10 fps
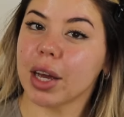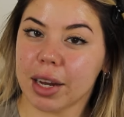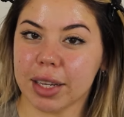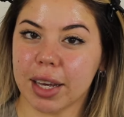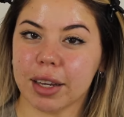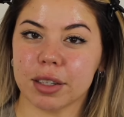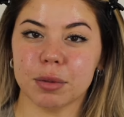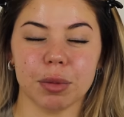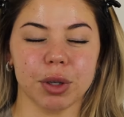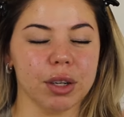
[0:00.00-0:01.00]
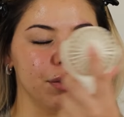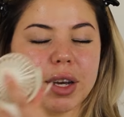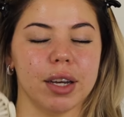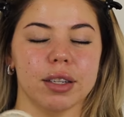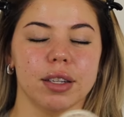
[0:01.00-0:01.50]
And again, I'm gonna
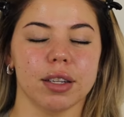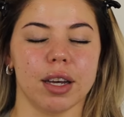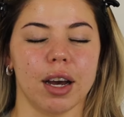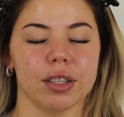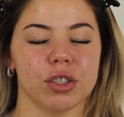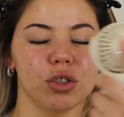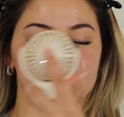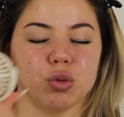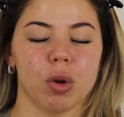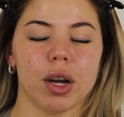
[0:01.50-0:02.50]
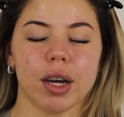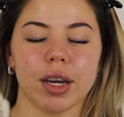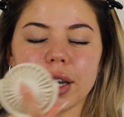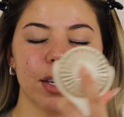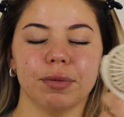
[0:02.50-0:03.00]
fan that
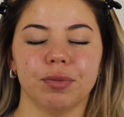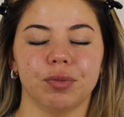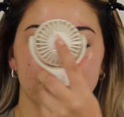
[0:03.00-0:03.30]
dry.